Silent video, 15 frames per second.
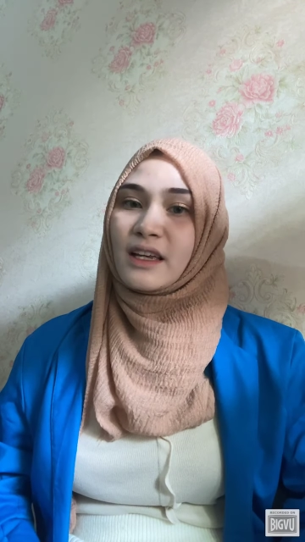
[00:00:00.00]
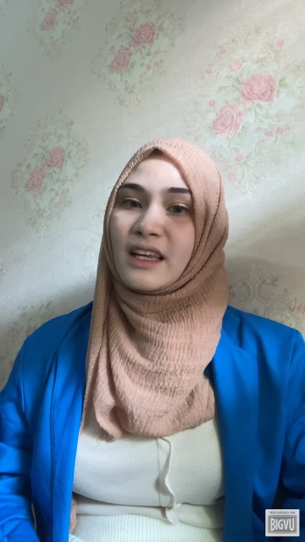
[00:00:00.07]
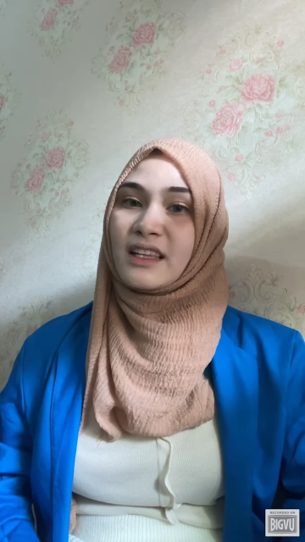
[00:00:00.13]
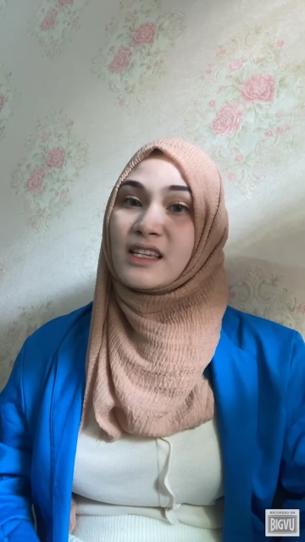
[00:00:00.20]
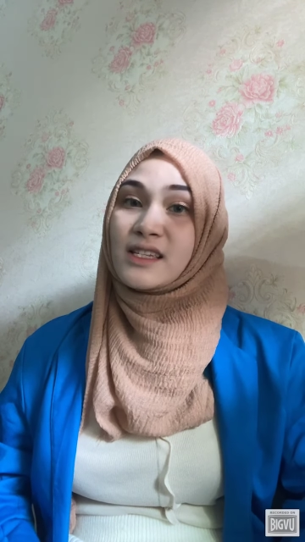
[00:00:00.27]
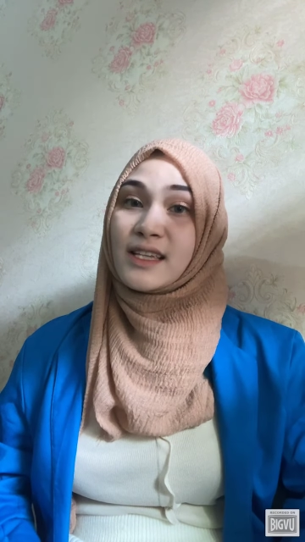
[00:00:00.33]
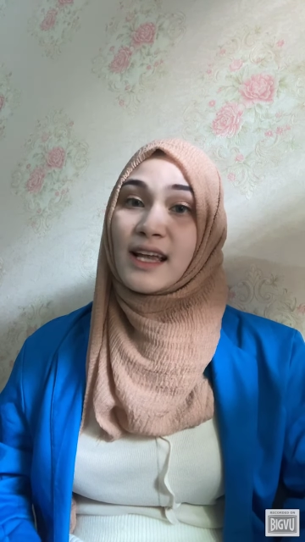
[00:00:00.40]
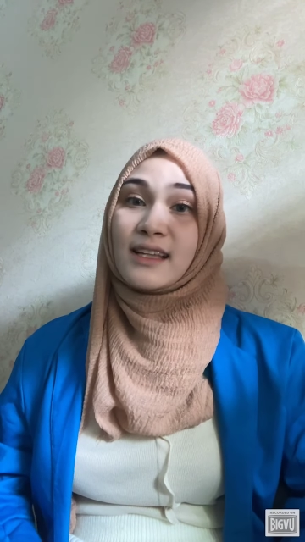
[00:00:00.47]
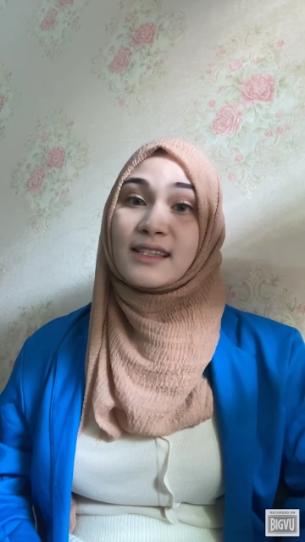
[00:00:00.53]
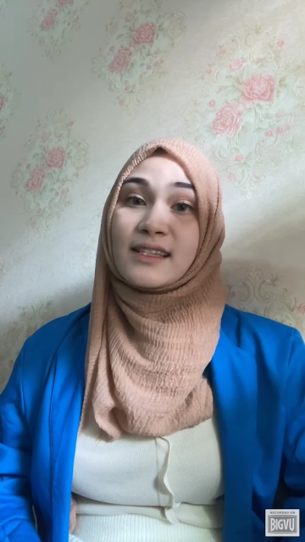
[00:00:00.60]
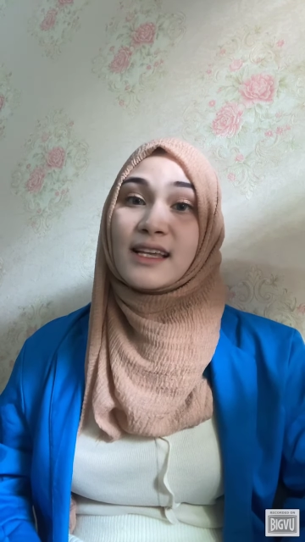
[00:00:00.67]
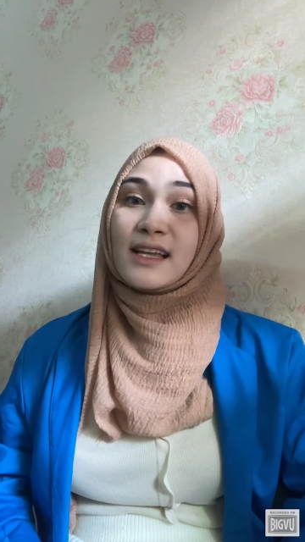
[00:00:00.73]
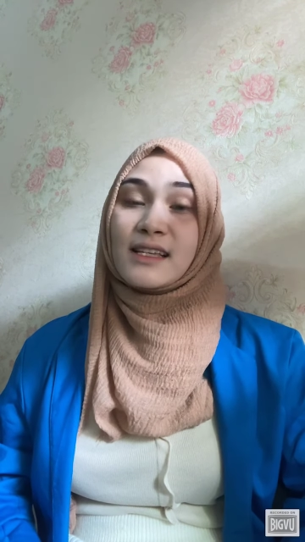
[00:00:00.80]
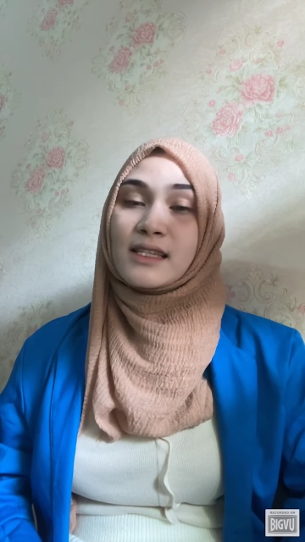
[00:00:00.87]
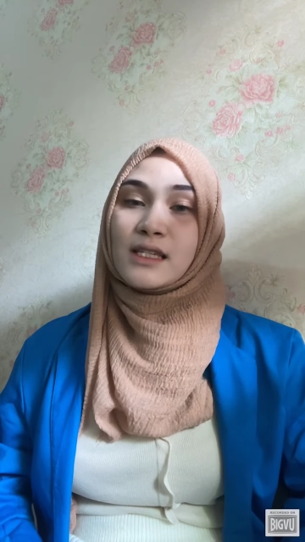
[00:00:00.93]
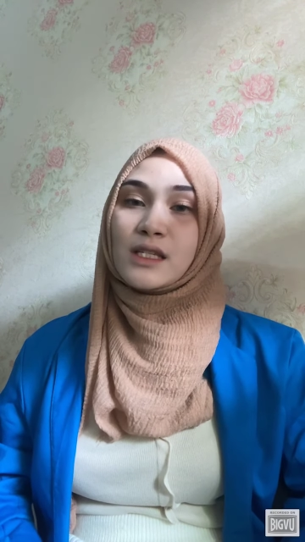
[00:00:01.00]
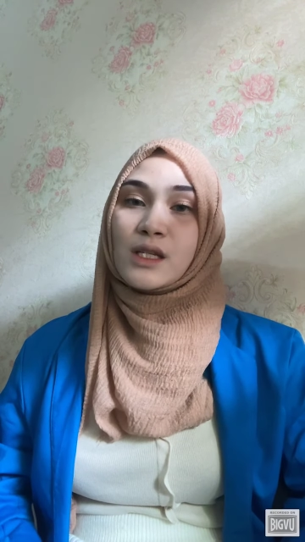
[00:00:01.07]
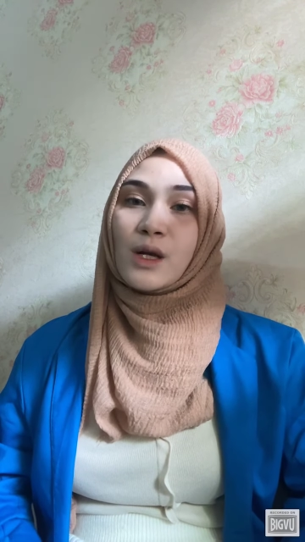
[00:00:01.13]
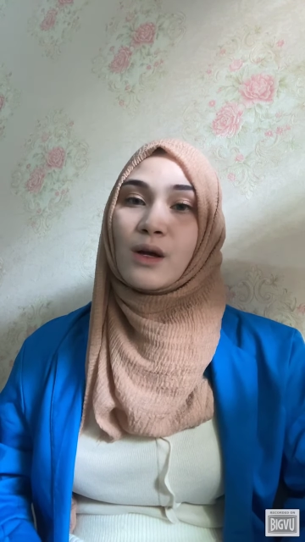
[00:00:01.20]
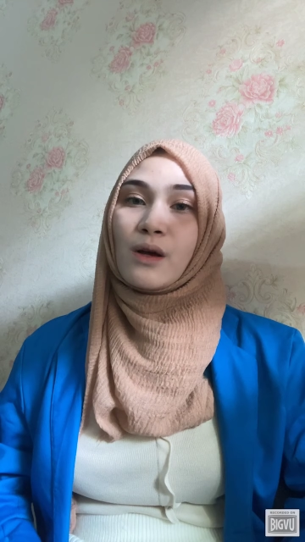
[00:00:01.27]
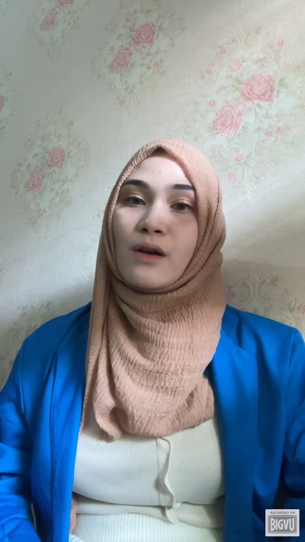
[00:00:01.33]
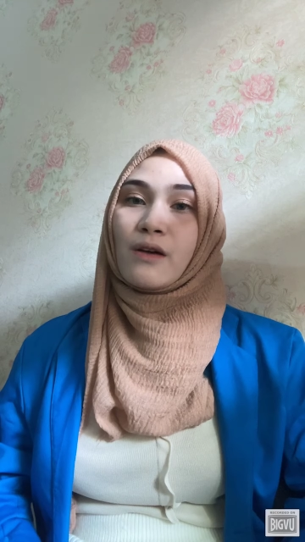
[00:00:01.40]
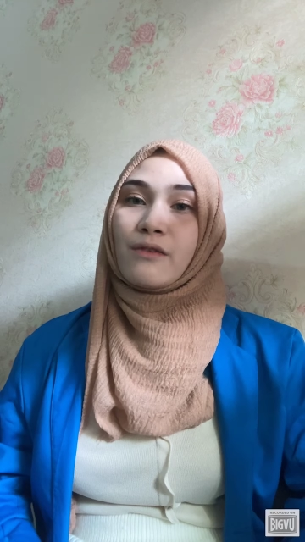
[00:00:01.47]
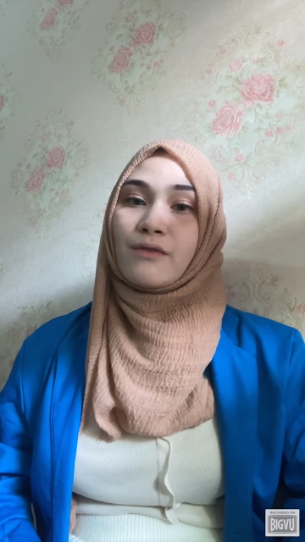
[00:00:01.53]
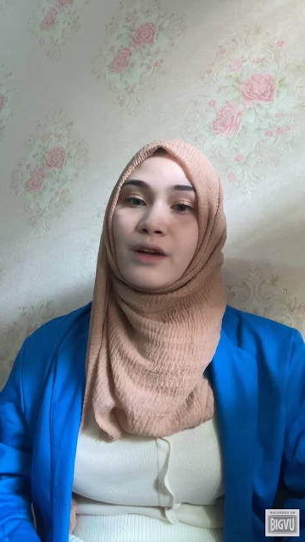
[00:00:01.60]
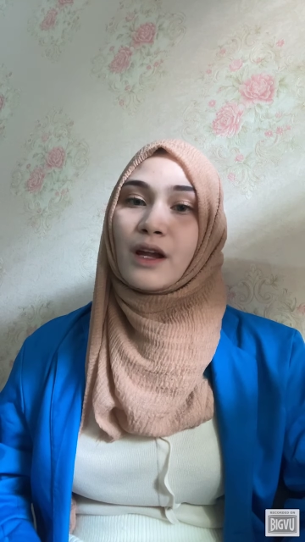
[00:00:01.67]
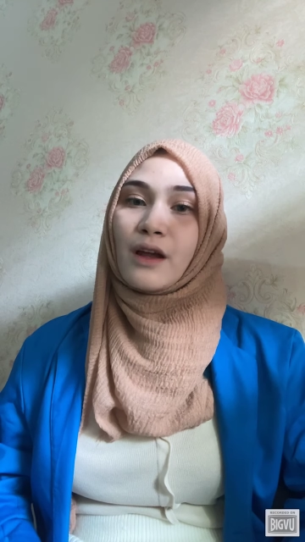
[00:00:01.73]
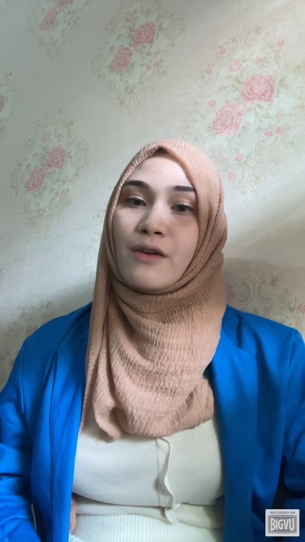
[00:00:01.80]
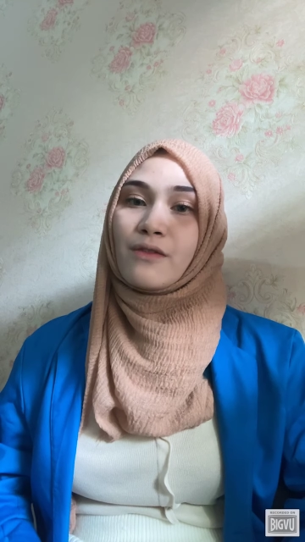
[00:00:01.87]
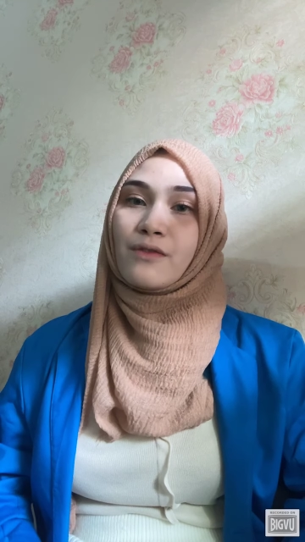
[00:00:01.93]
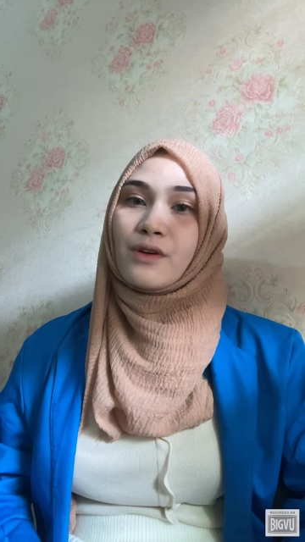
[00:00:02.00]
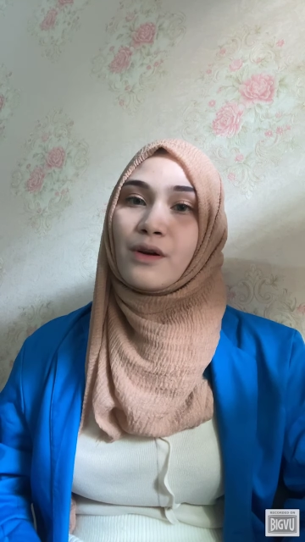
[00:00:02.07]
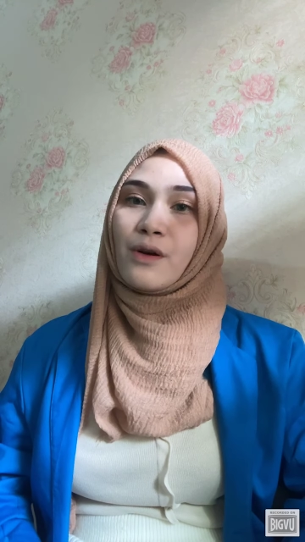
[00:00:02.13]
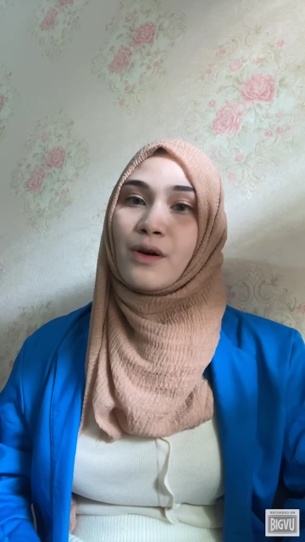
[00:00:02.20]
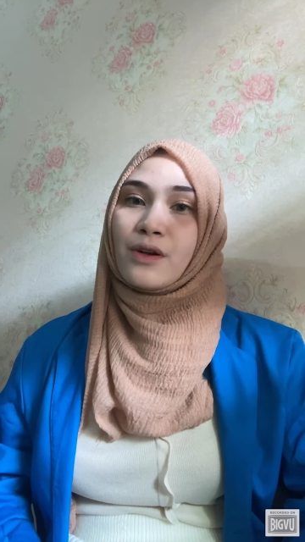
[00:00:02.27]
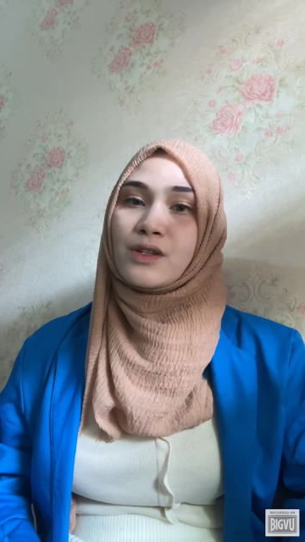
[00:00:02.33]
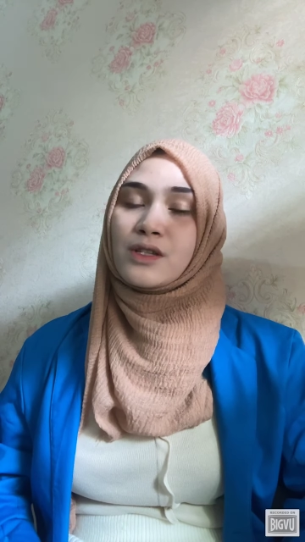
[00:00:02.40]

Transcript: In the sentence, wherever